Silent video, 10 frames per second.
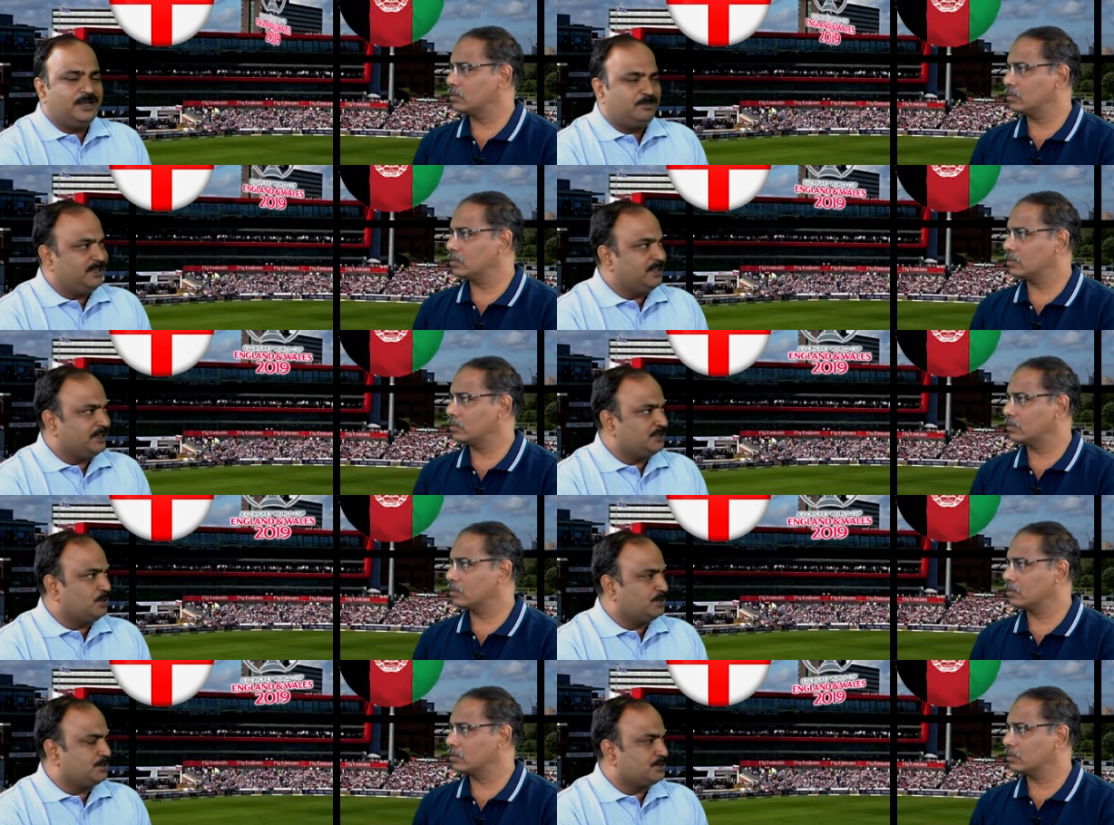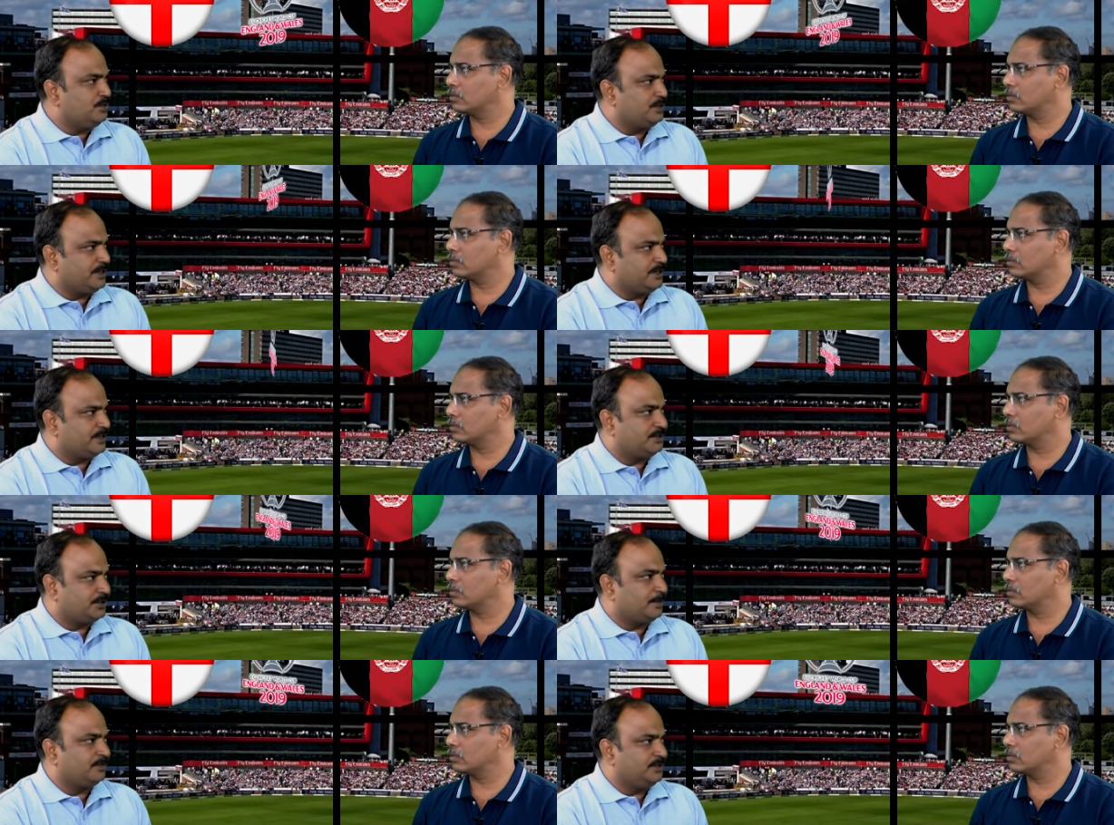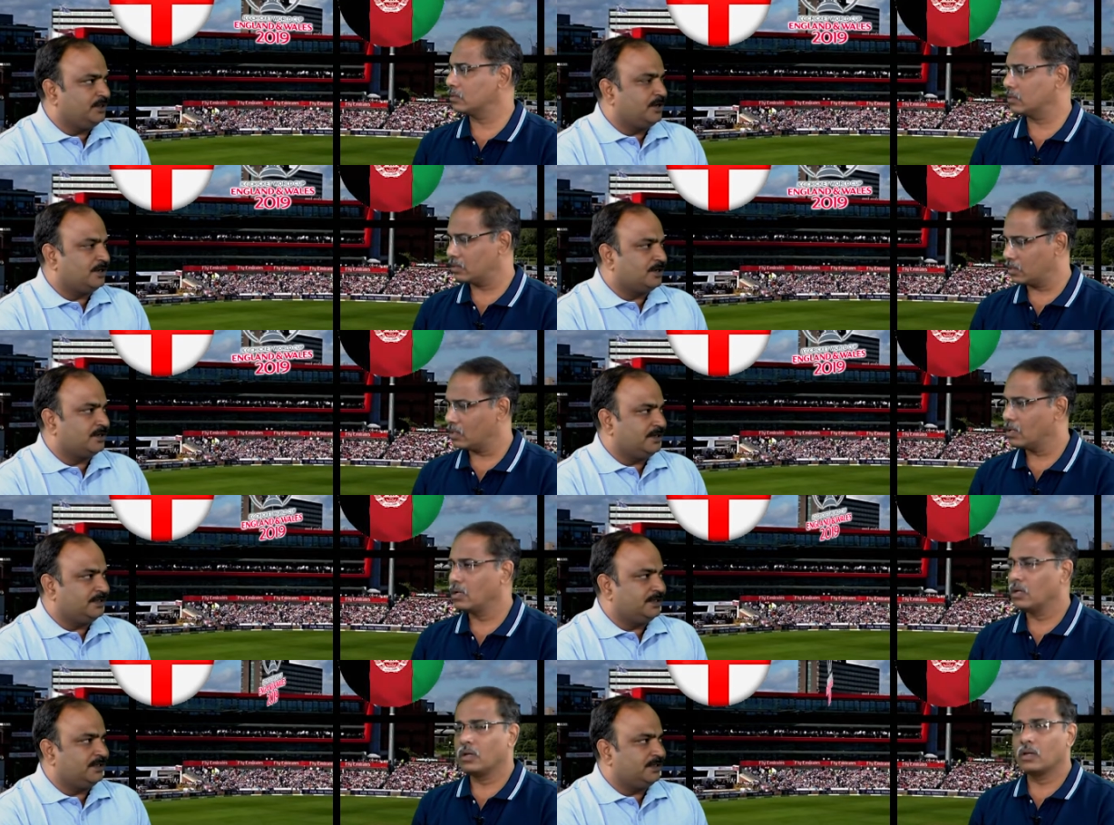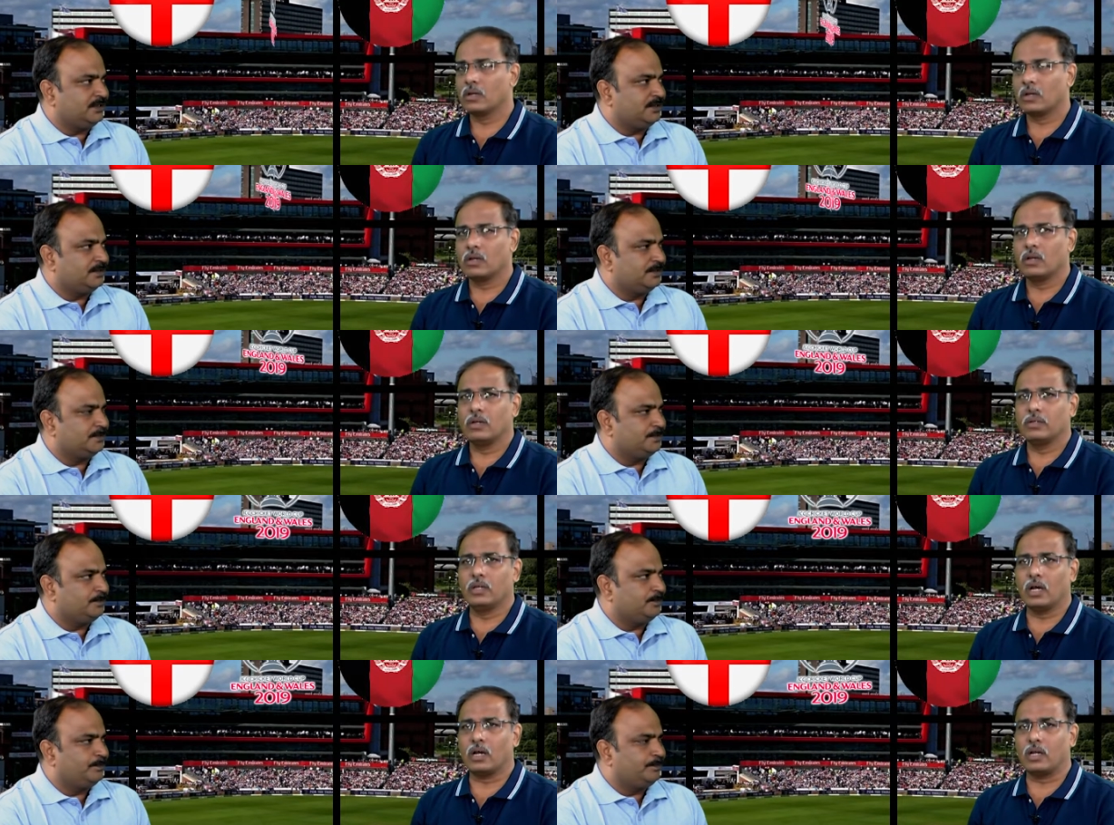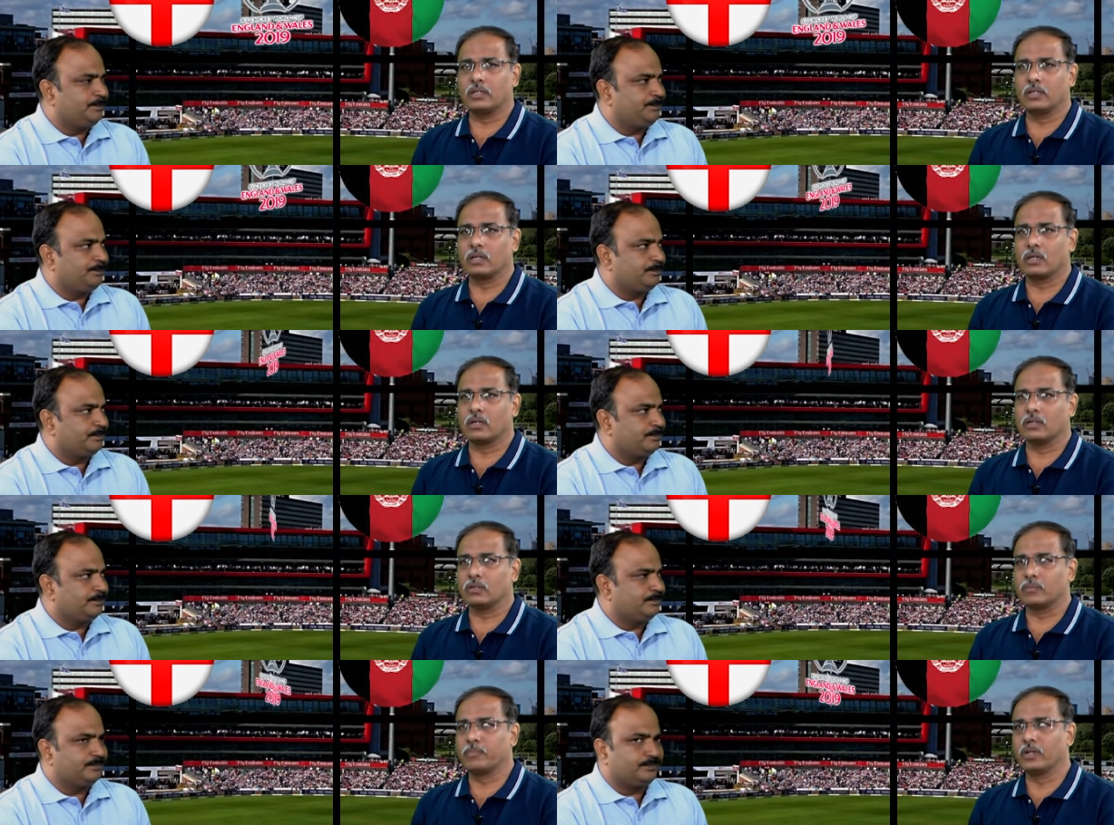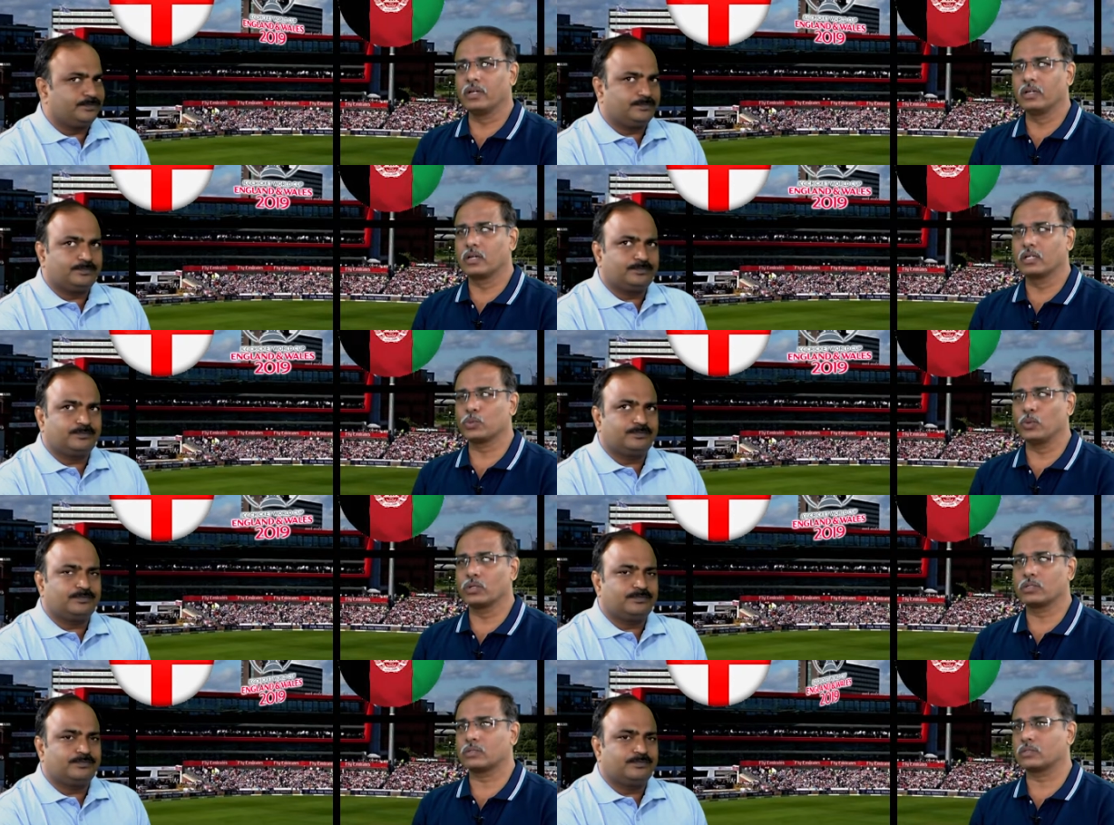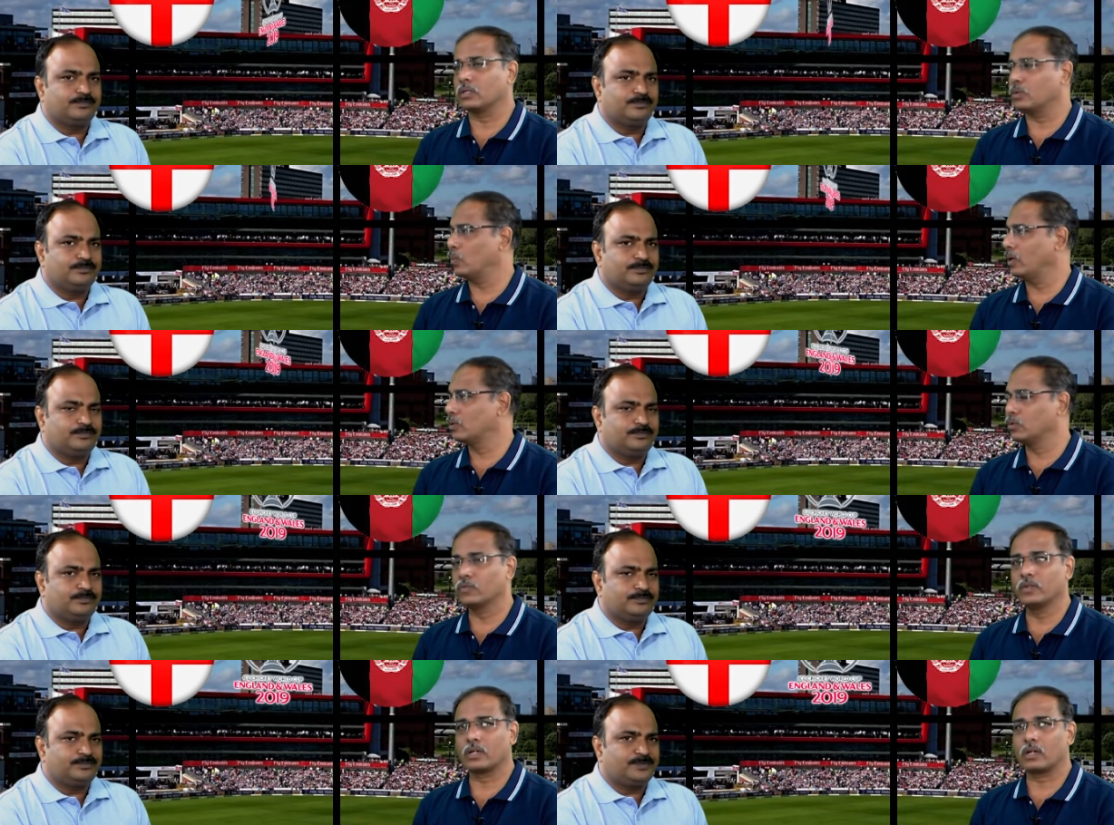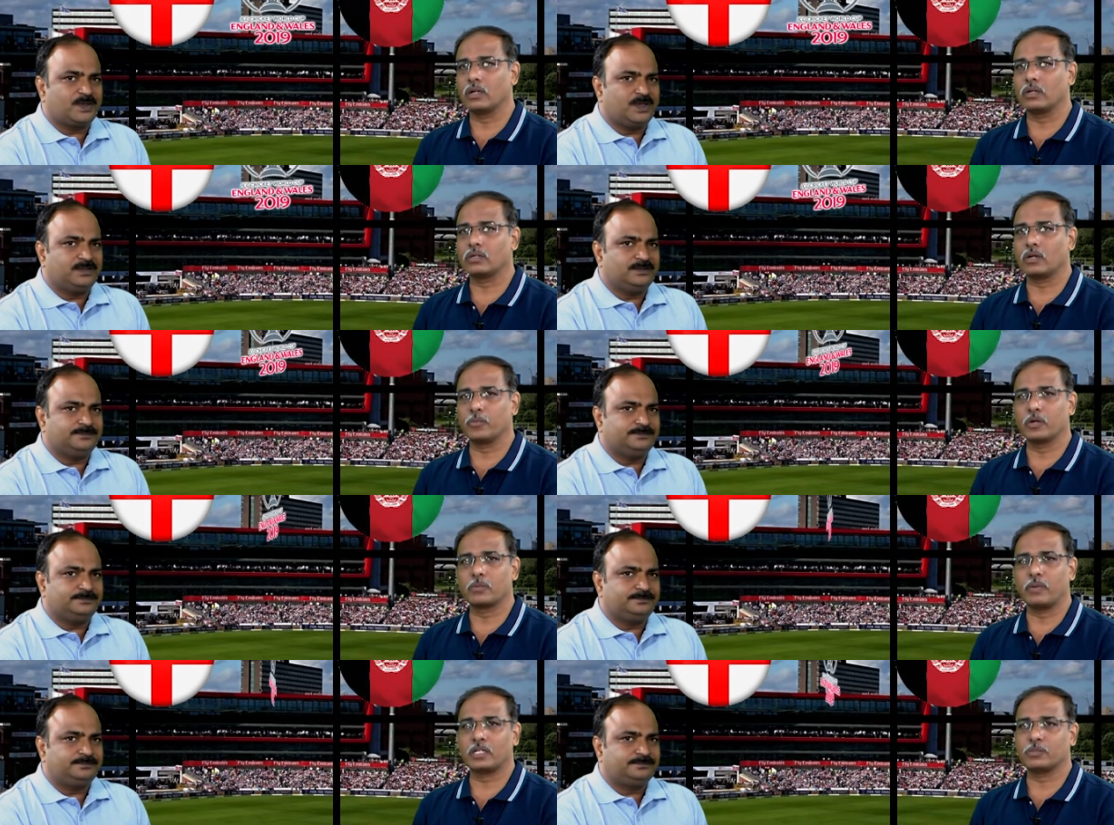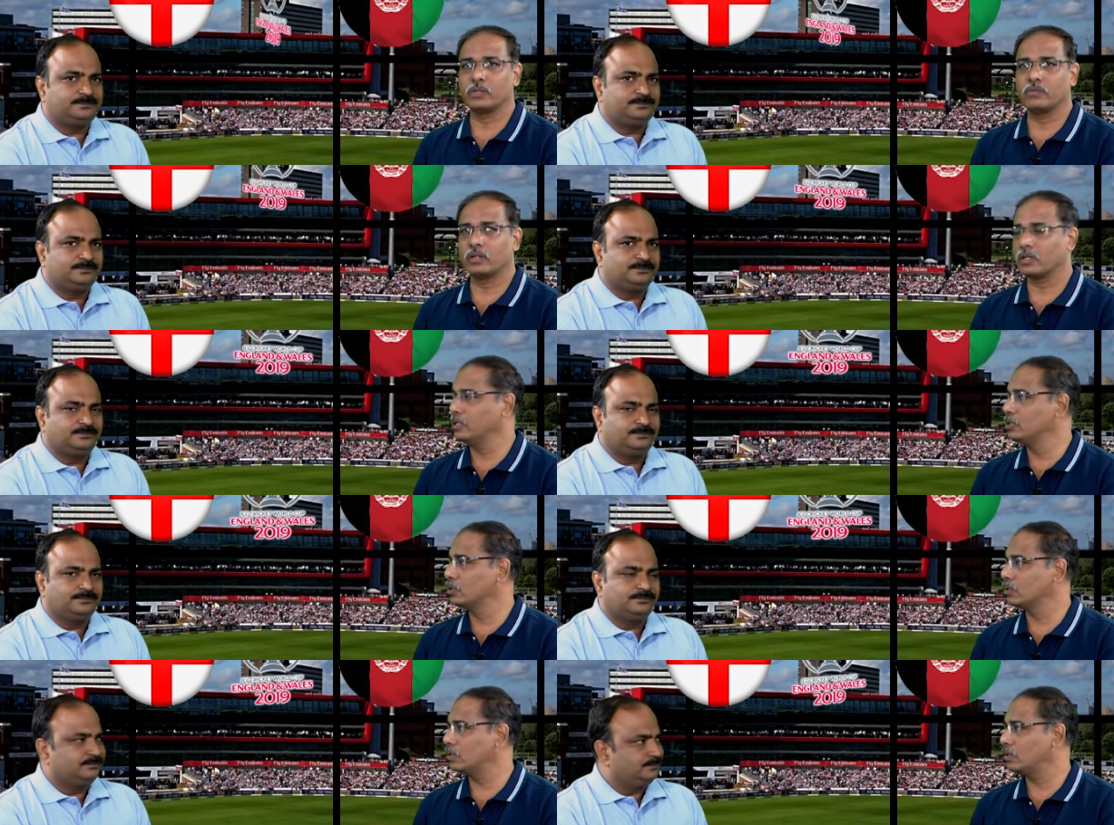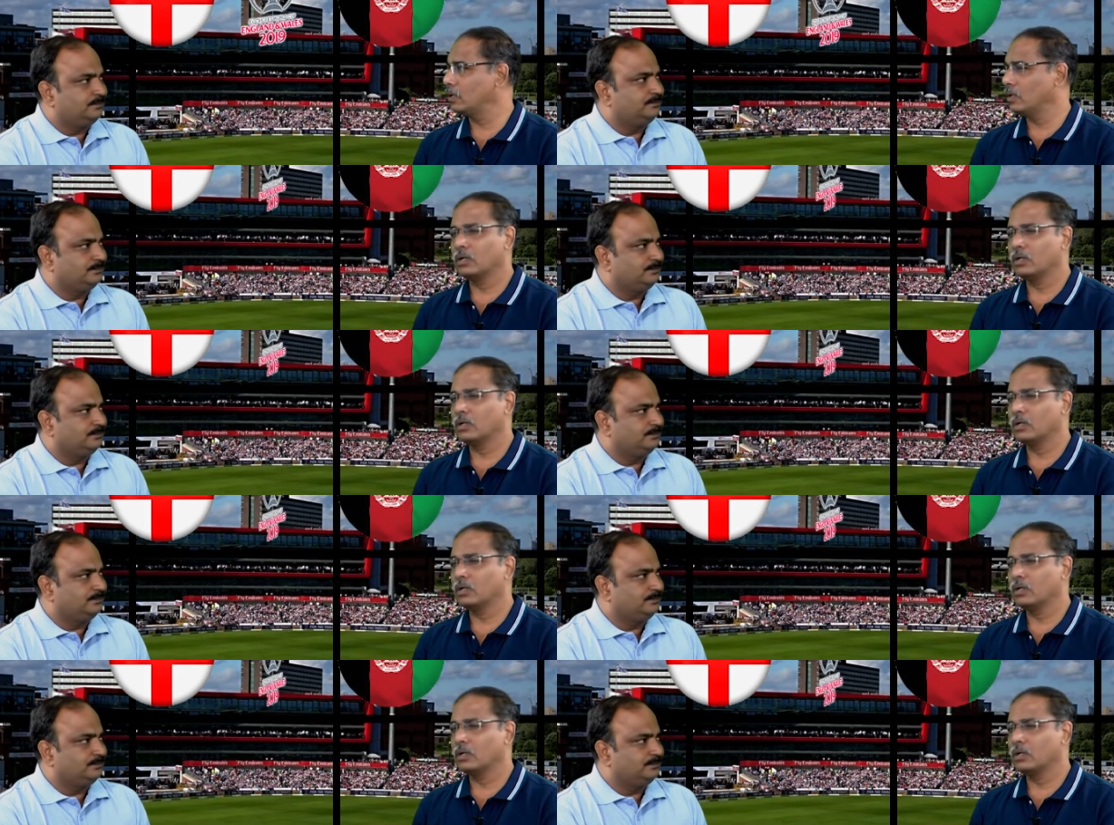Speaker 1: but then Chris Woakes was good at top of the order, and then.
Speaker 2: Yeah, I think uh, bringing in Chris Woakes uh, while two of their uh, top order batsmen were injured.